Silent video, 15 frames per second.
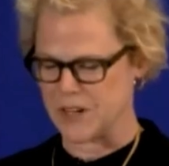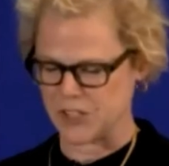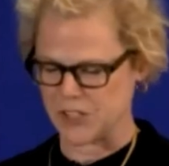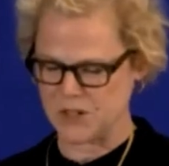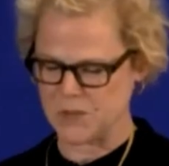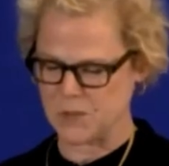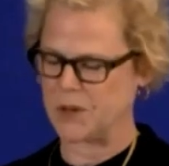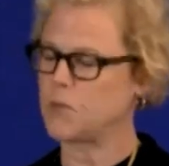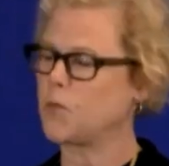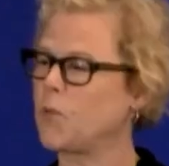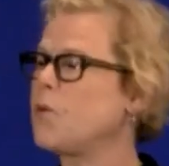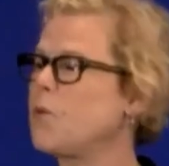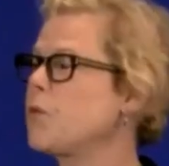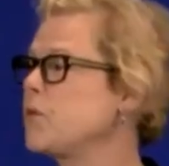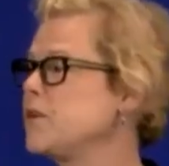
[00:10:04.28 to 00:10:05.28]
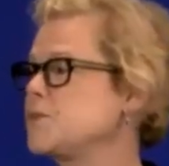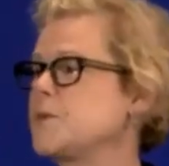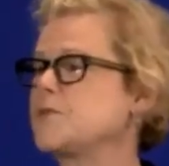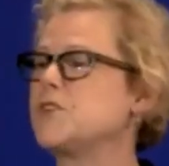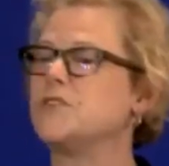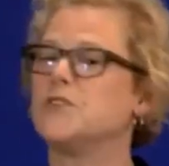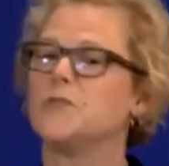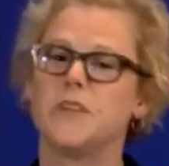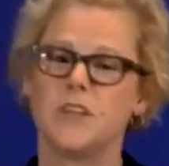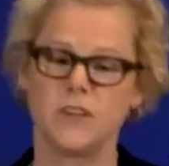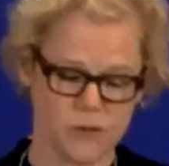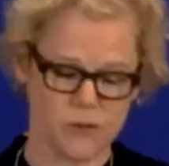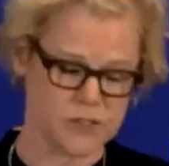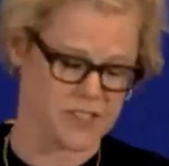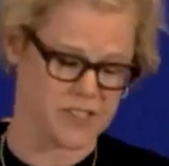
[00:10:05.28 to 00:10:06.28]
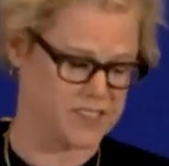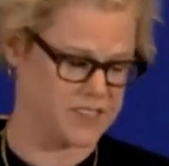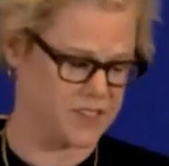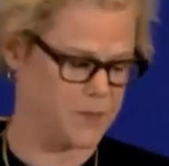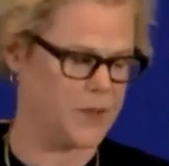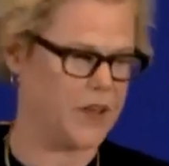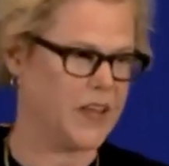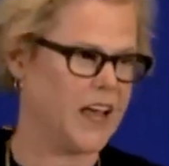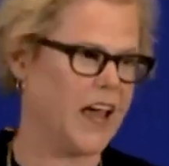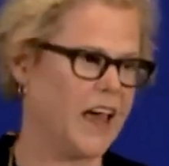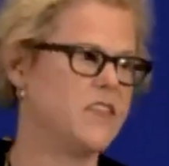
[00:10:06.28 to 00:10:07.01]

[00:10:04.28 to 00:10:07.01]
old mission. But what were we supposed to do in the new system?